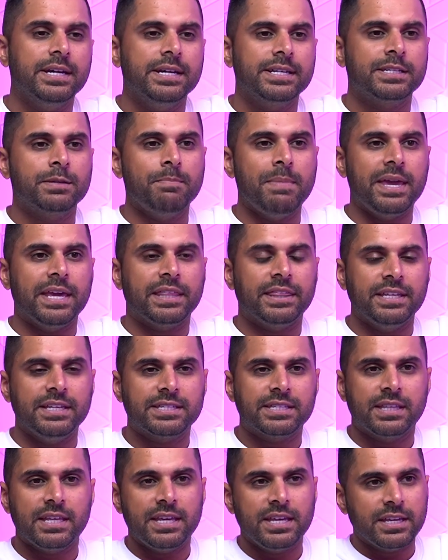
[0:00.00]
to make these
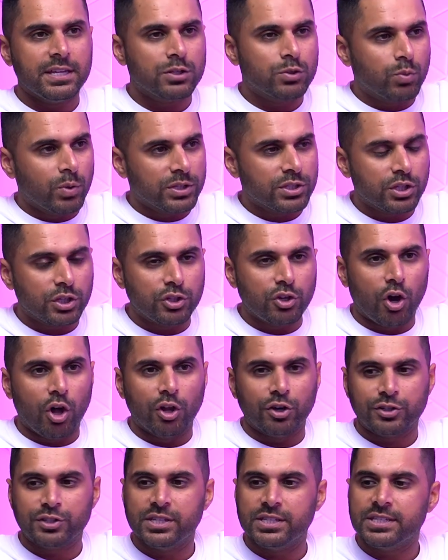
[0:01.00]
things, what's the
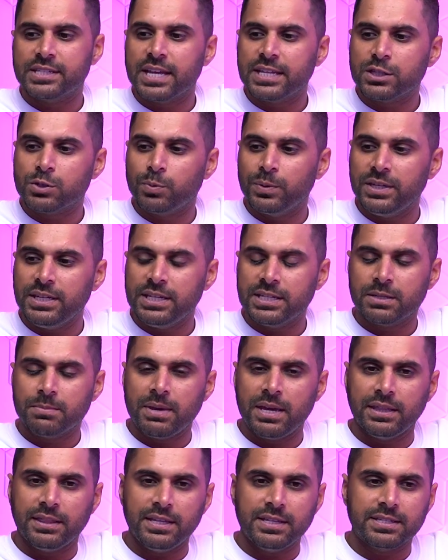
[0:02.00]
dollars and cents we need to
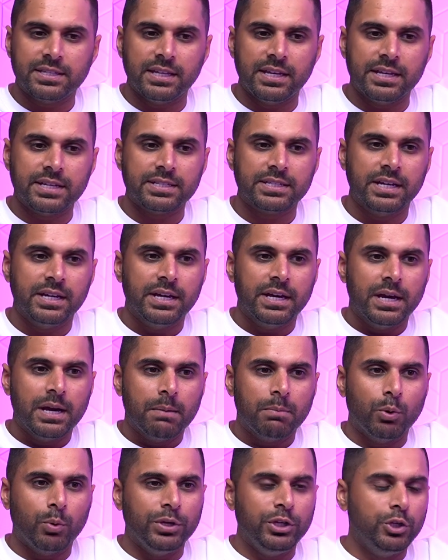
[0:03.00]
make these things,
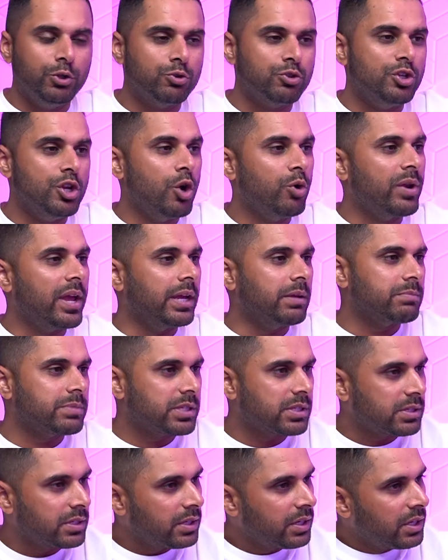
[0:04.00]
but we use no
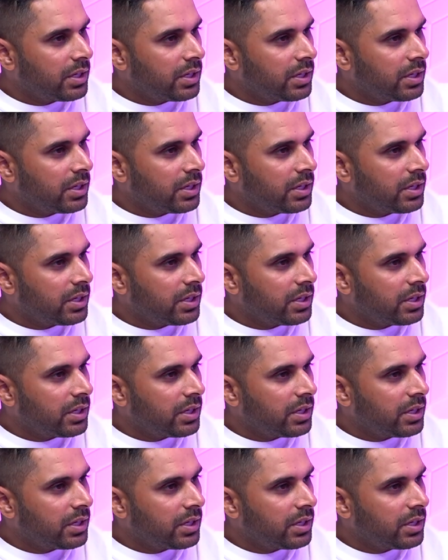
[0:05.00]
names.